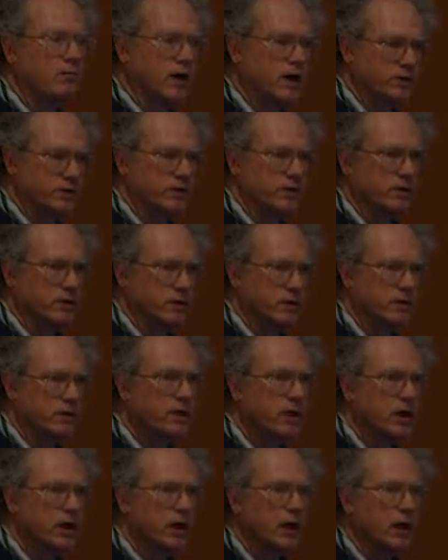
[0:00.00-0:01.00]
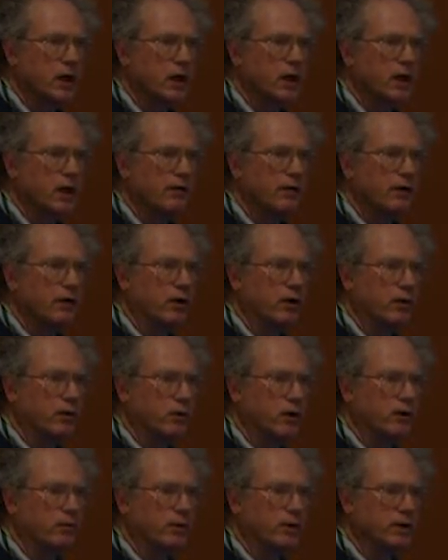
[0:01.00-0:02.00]
mustards uh, that are
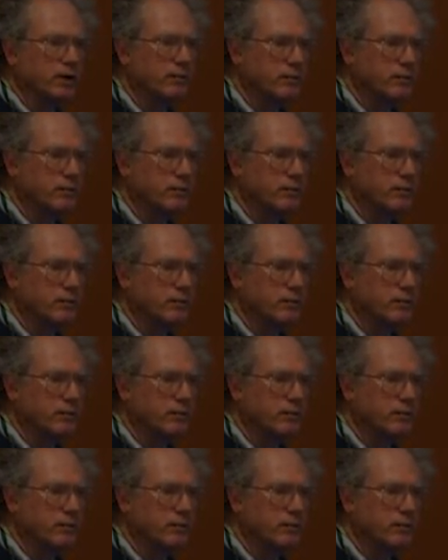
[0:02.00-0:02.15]
normally